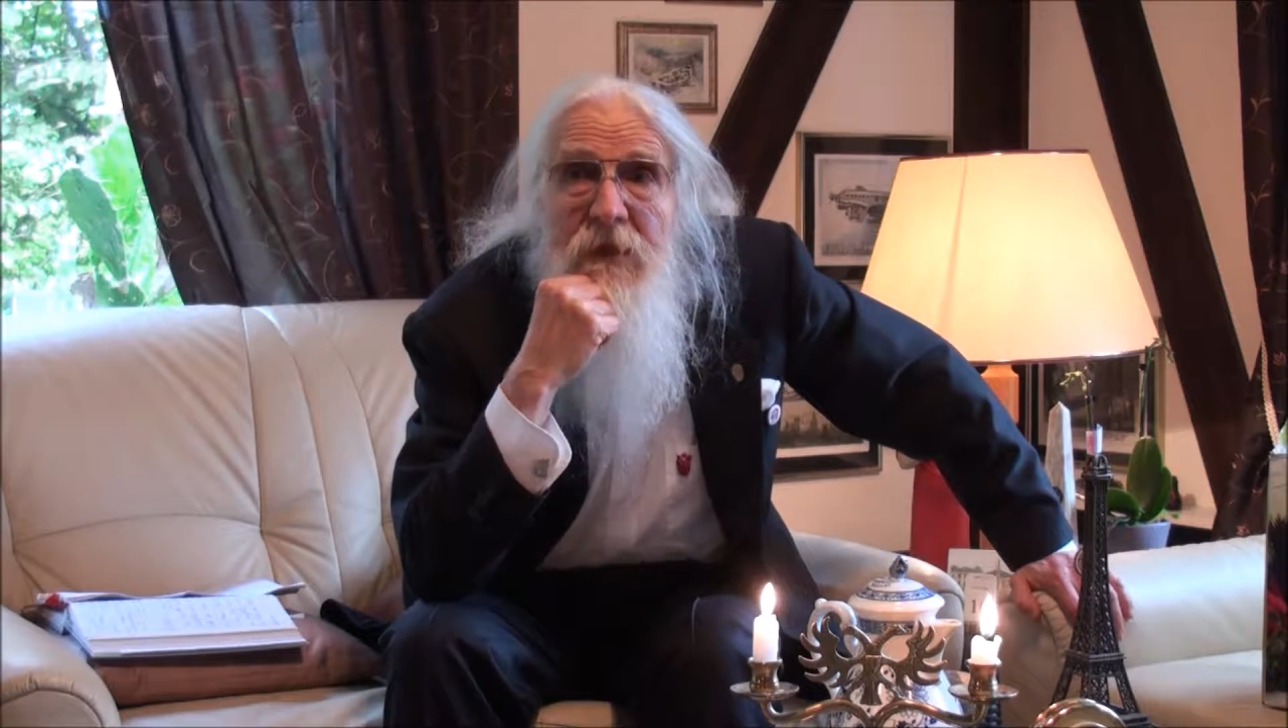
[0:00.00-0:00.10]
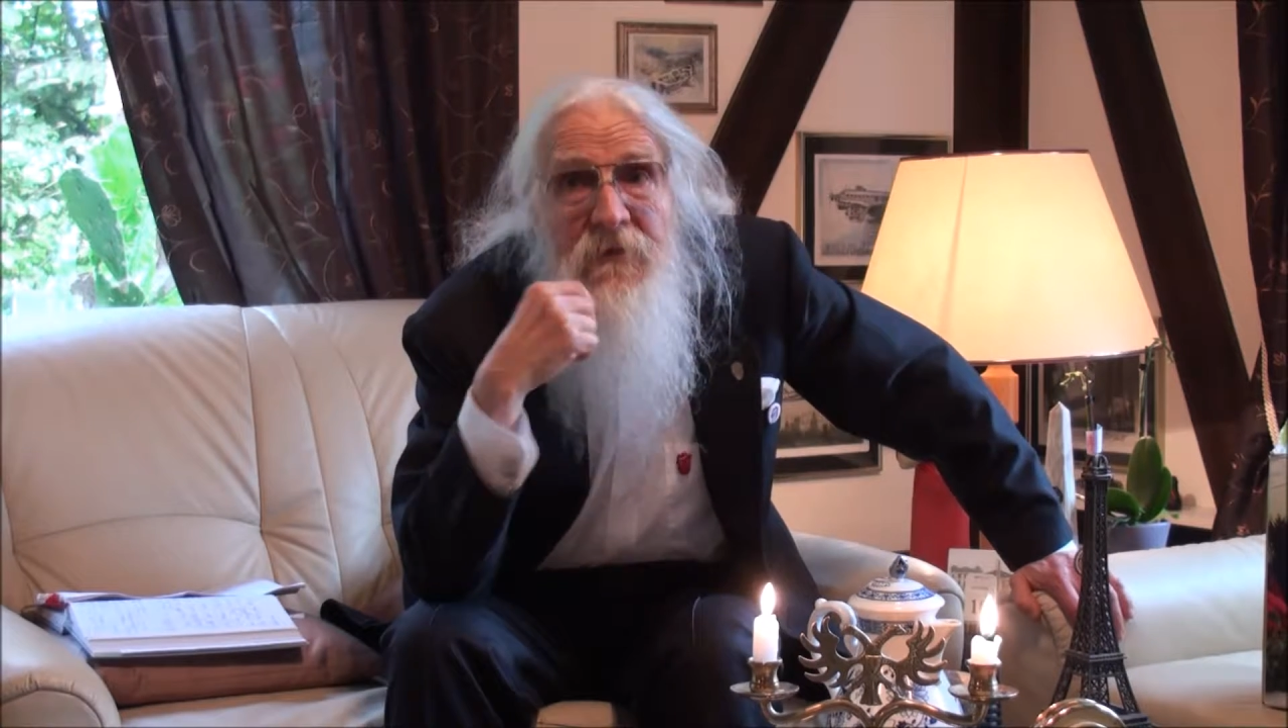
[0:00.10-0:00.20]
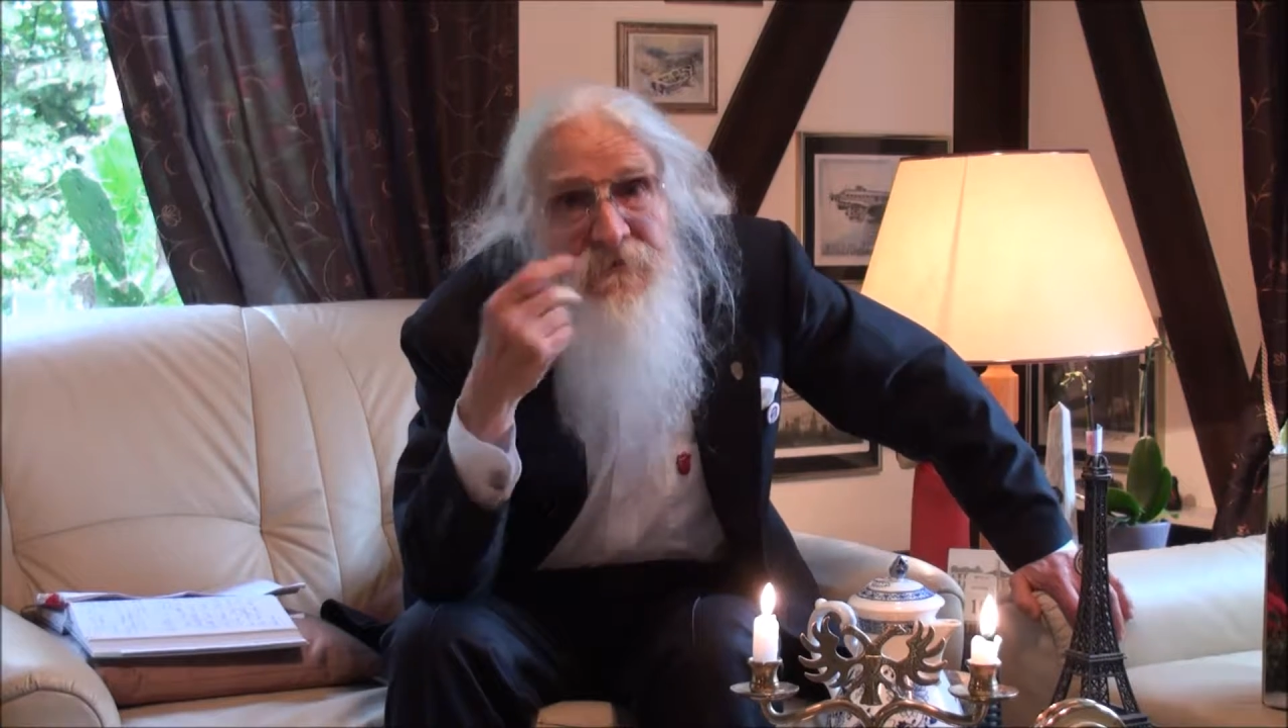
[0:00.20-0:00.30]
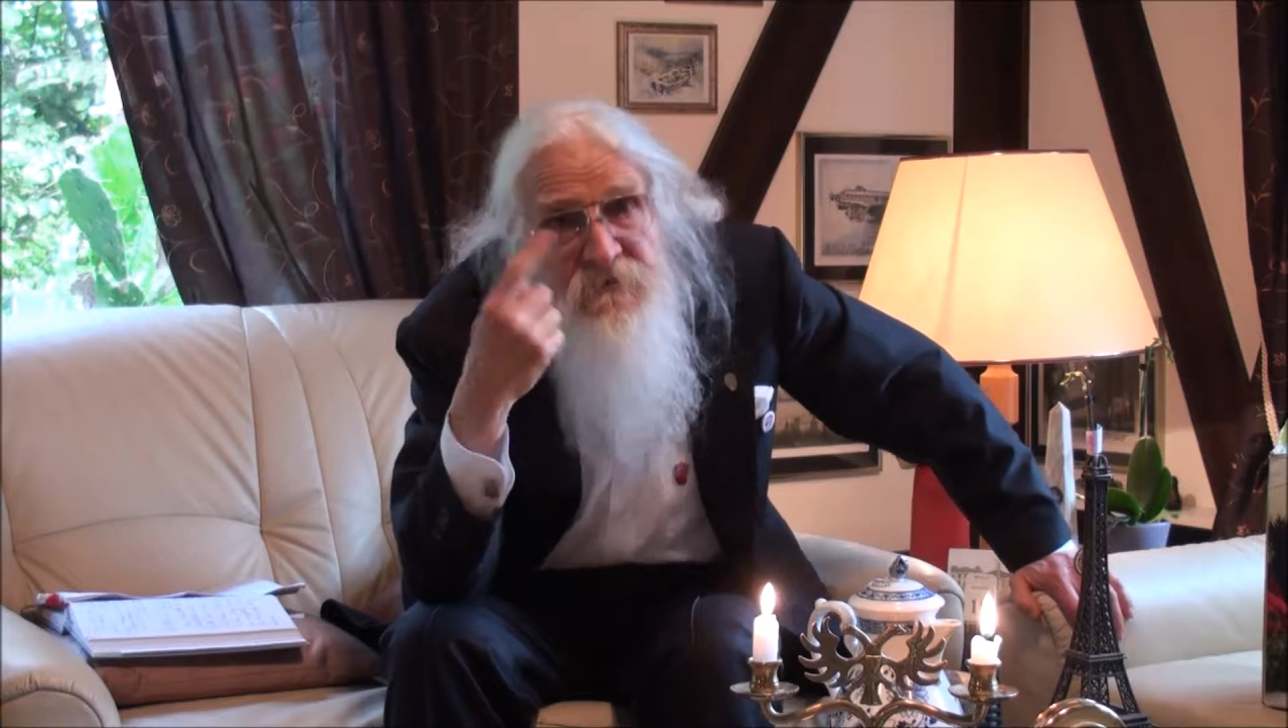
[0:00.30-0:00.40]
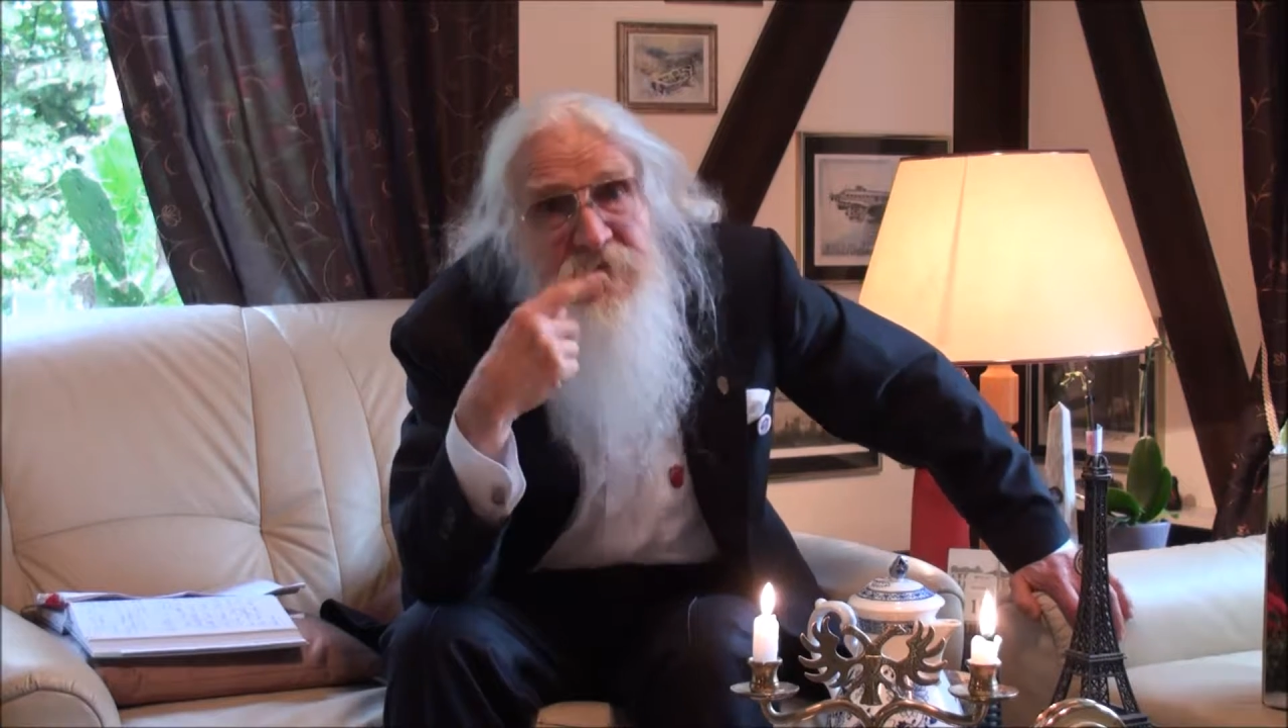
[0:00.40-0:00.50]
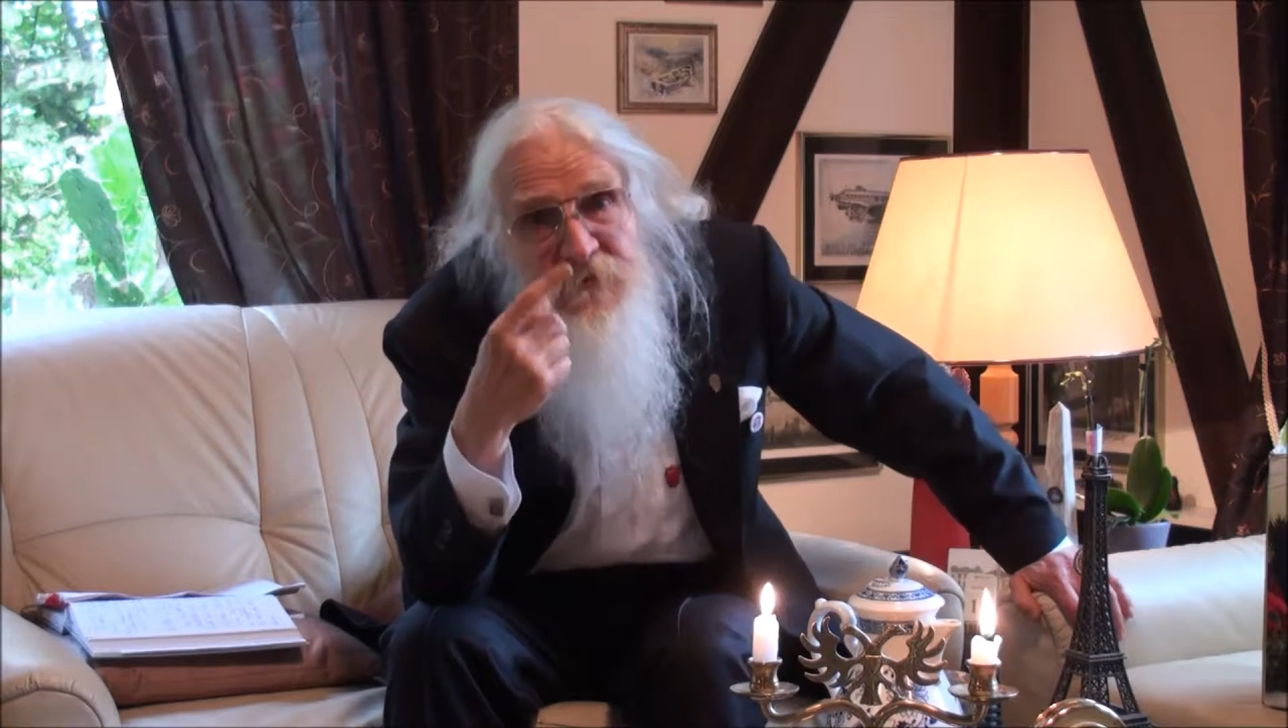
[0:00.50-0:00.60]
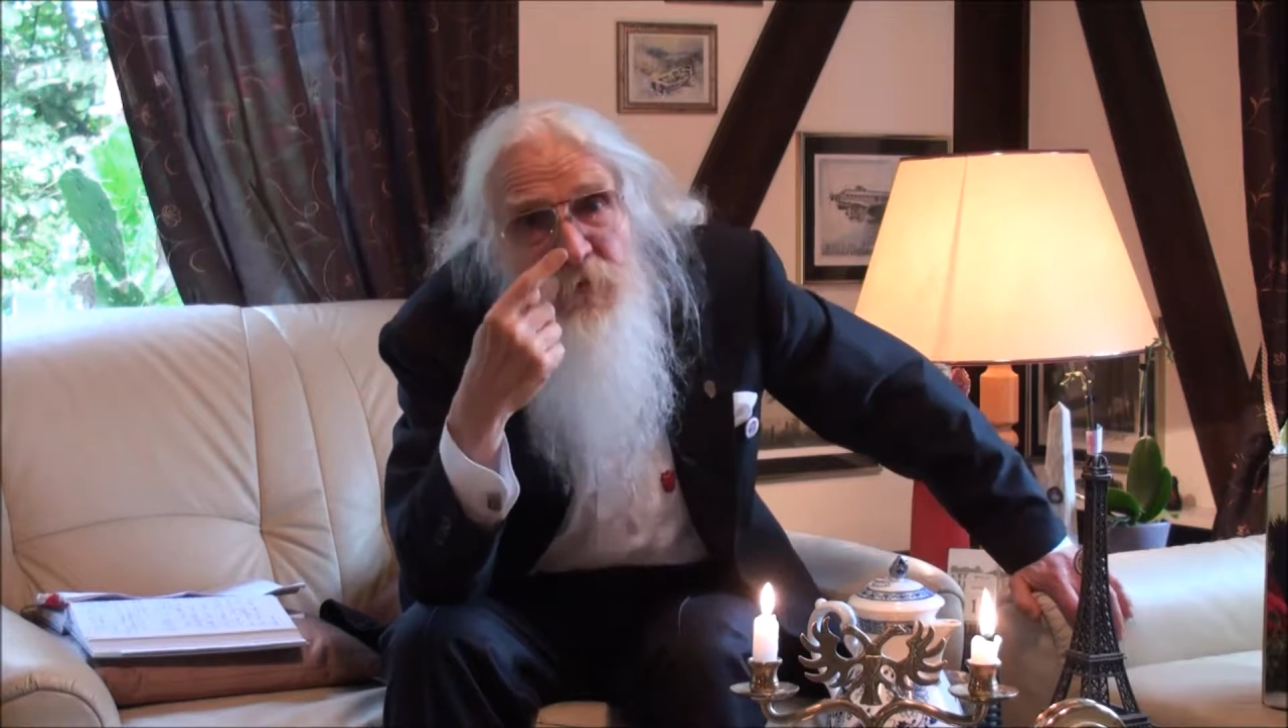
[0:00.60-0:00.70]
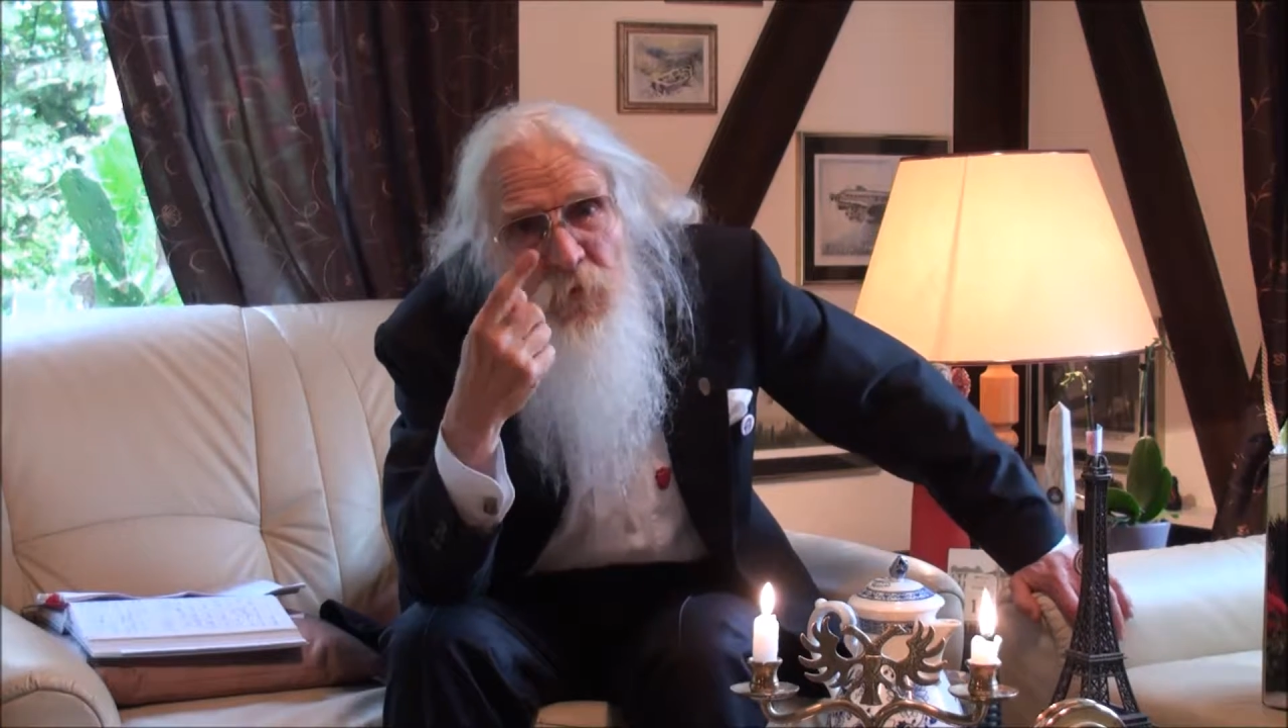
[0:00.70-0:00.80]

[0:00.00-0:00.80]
And this is